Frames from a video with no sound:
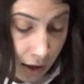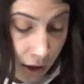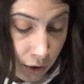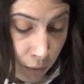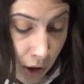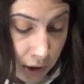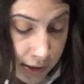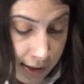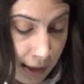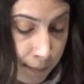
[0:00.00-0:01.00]
The world
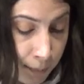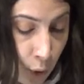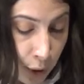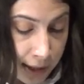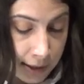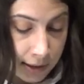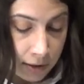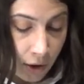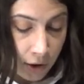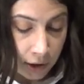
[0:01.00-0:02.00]
seemed
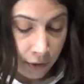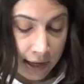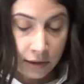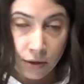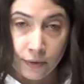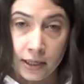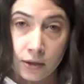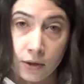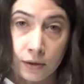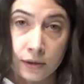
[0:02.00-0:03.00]
poised on a great
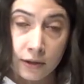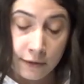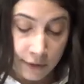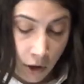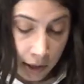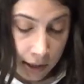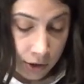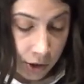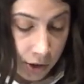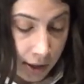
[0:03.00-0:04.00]
threshold of
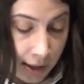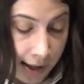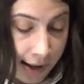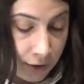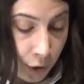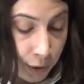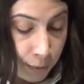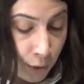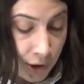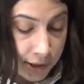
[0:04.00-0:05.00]
knowledge, and the
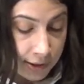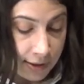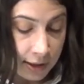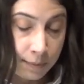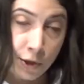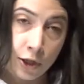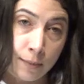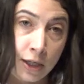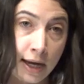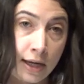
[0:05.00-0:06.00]
hope was that spirit
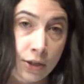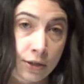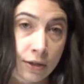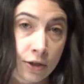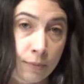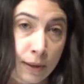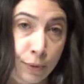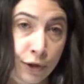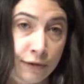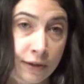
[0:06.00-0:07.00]
communication could be
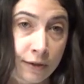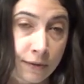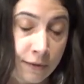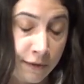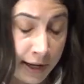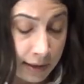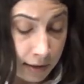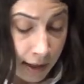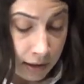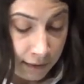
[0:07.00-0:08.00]
proven via
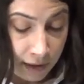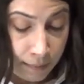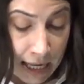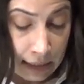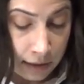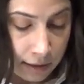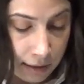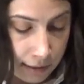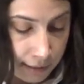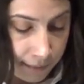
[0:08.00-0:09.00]
scientific means.